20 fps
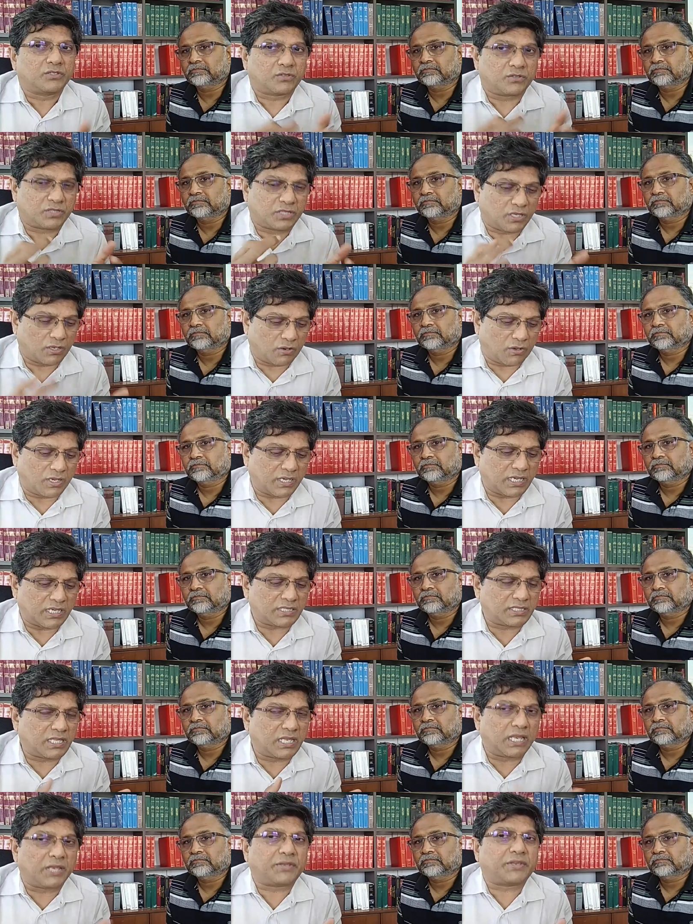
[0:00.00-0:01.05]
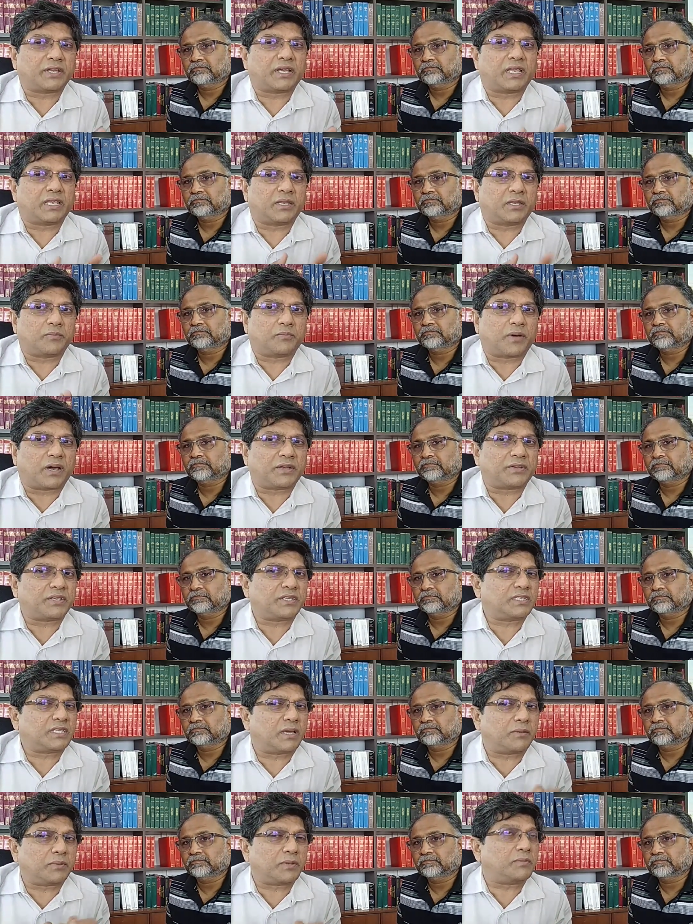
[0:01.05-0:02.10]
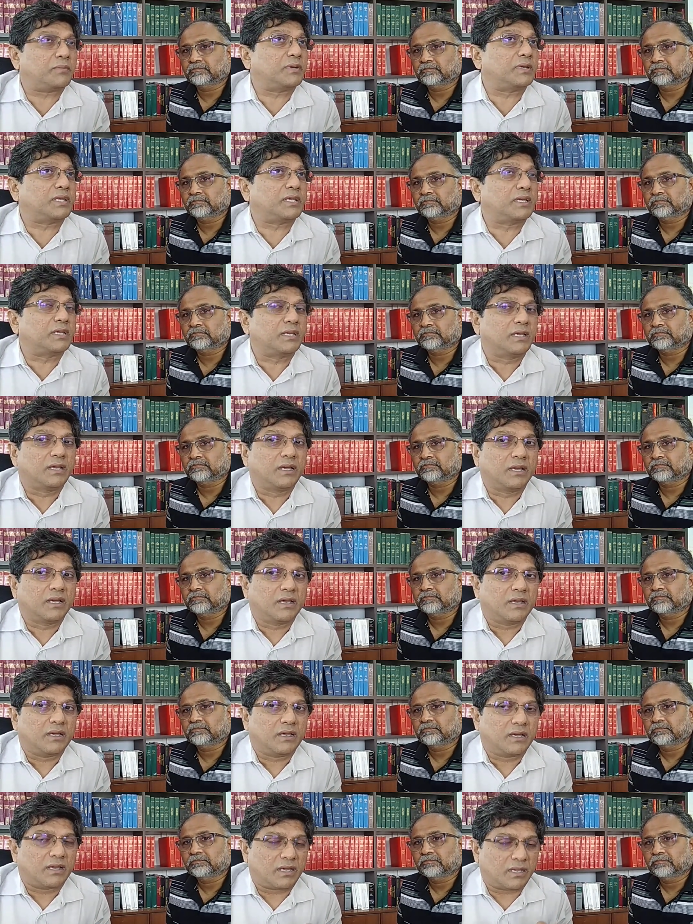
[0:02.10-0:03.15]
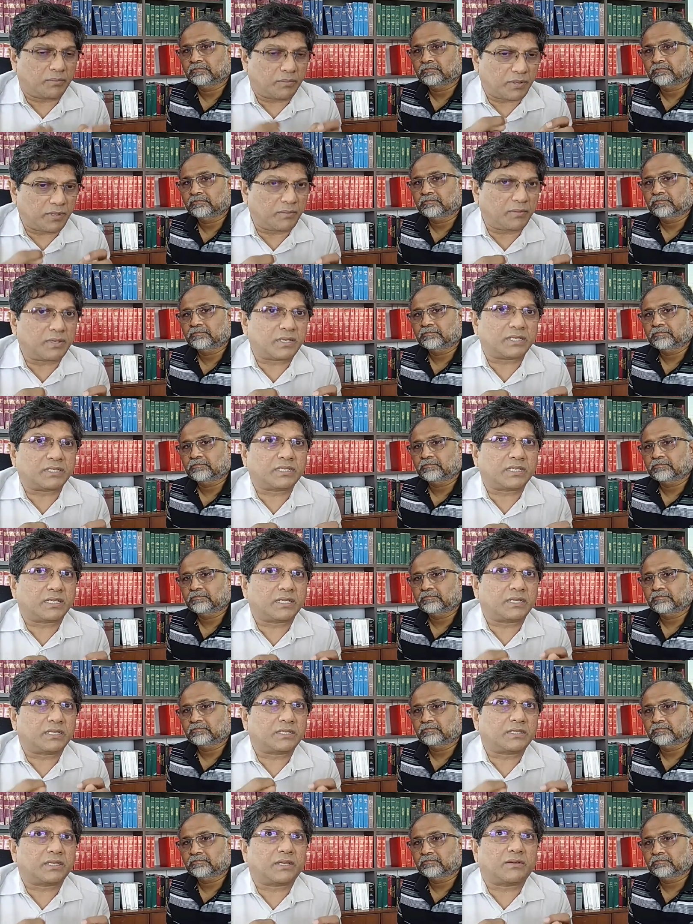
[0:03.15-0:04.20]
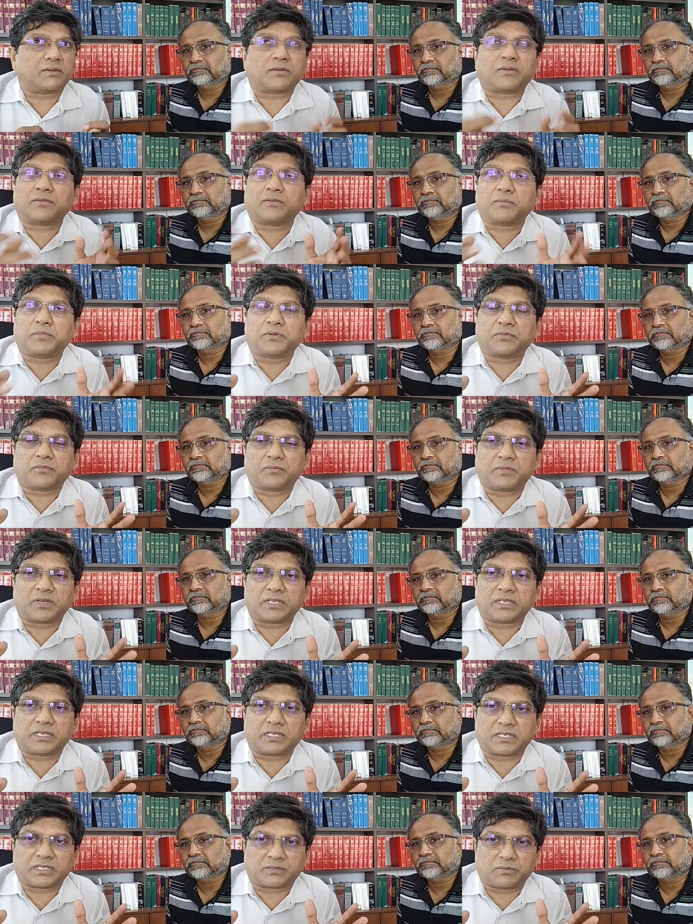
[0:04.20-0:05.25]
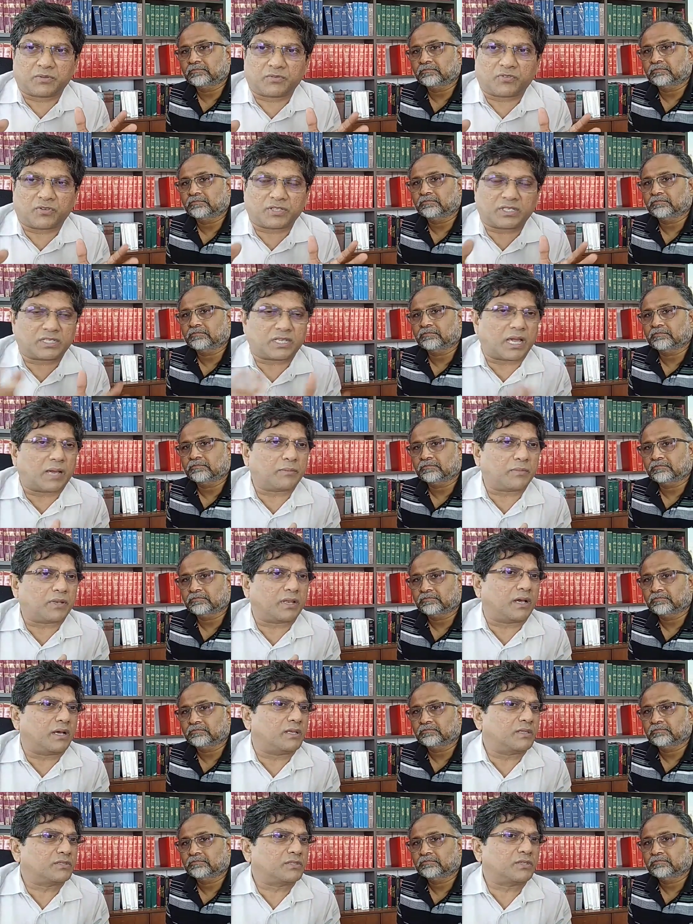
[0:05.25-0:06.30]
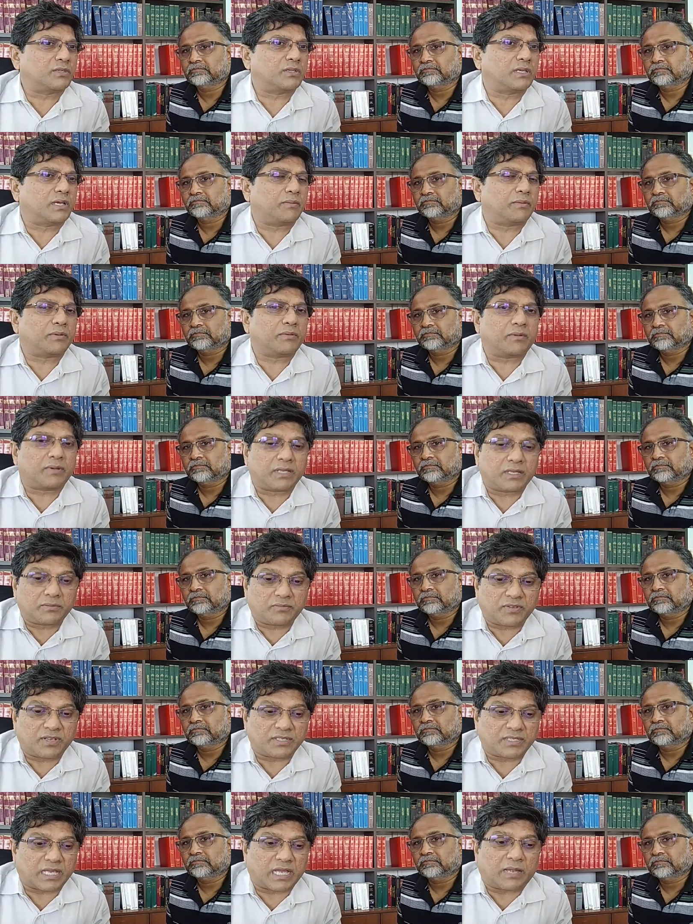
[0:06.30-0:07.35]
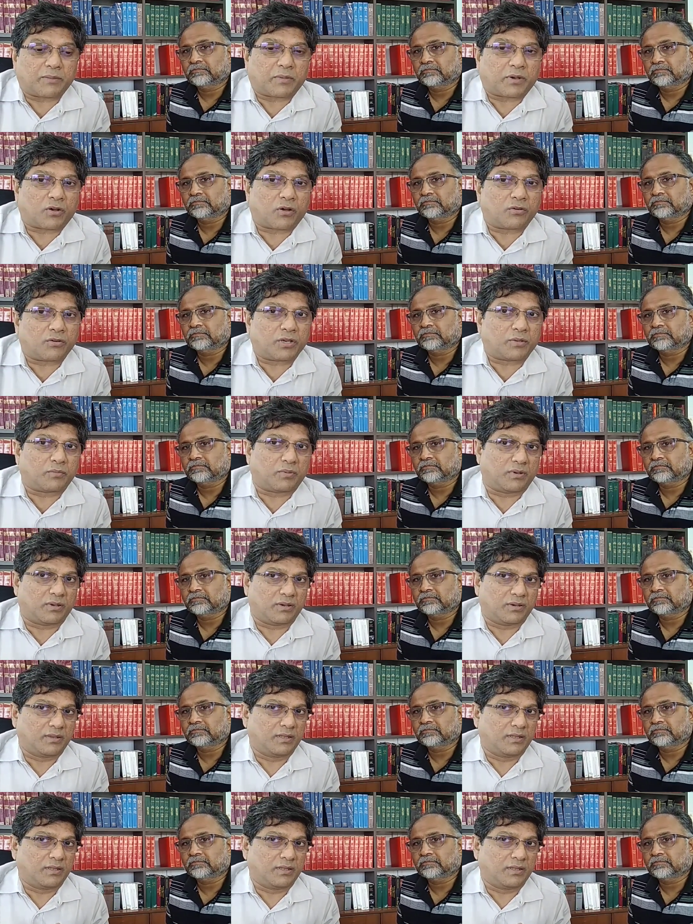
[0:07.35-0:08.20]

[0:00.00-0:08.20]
Speaker 1: So the lawyers, the litigant, the parties, everybody, everybody see is uh, when it is before the camera. See, everybody feels that I am accountable,